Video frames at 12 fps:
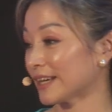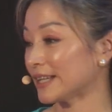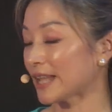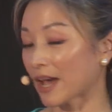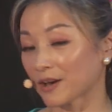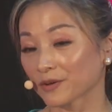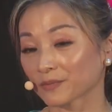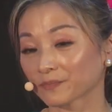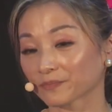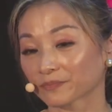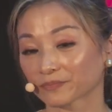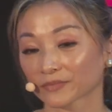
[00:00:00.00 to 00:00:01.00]
Now,
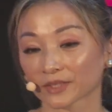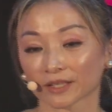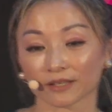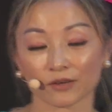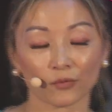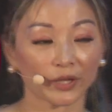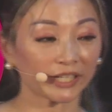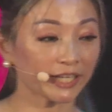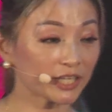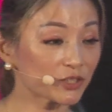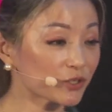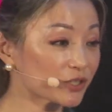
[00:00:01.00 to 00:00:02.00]
when
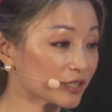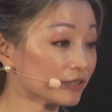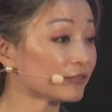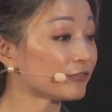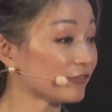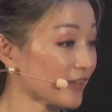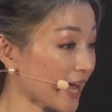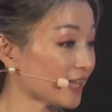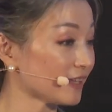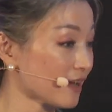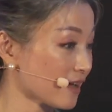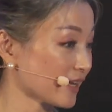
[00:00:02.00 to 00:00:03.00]
estrogen
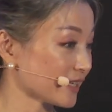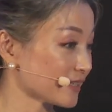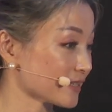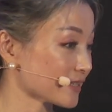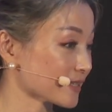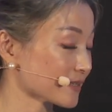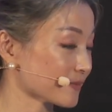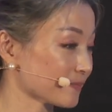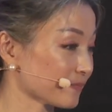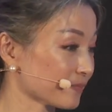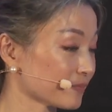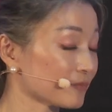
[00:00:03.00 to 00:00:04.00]
flatlines,
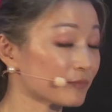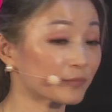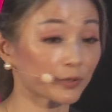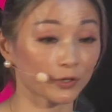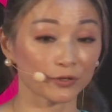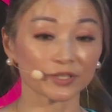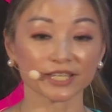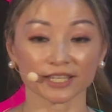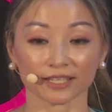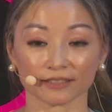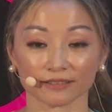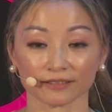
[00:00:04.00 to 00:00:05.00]

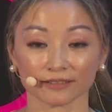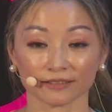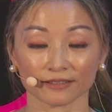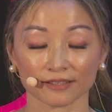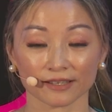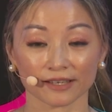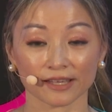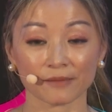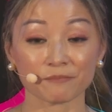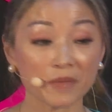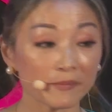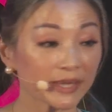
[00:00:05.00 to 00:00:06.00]
protein
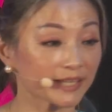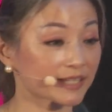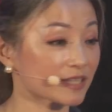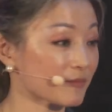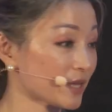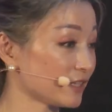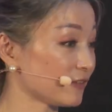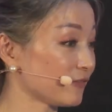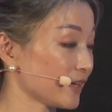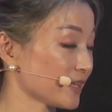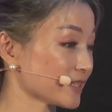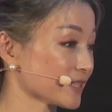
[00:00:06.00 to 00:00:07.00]
mimics the
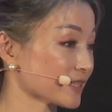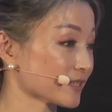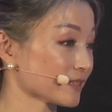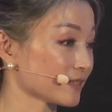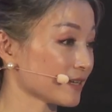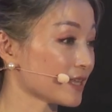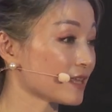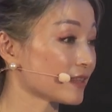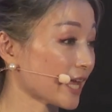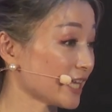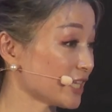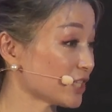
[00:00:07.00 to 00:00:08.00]
benefits
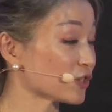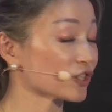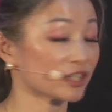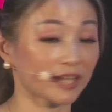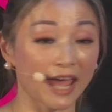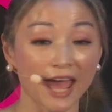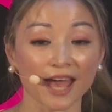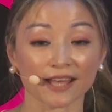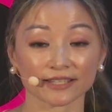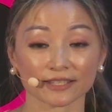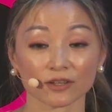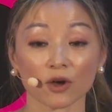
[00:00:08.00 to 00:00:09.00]
that estrogen
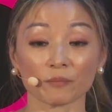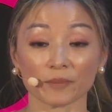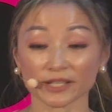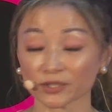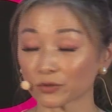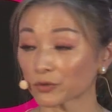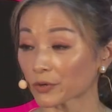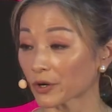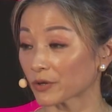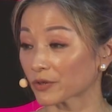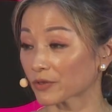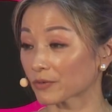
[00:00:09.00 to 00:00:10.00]
has on muscle
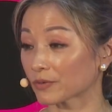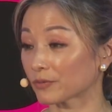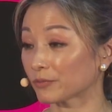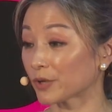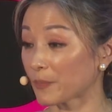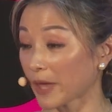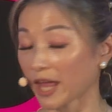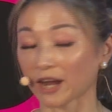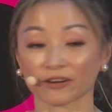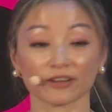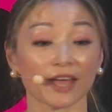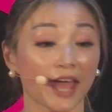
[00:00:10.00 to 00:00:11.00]
growth,
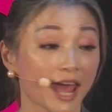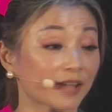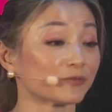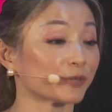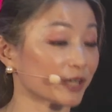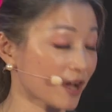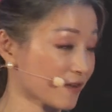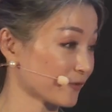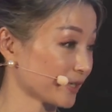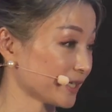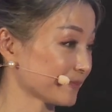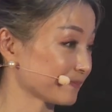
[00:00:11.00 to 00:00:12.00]
repair, and
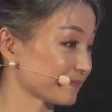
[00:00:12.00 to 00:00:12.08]
recovery.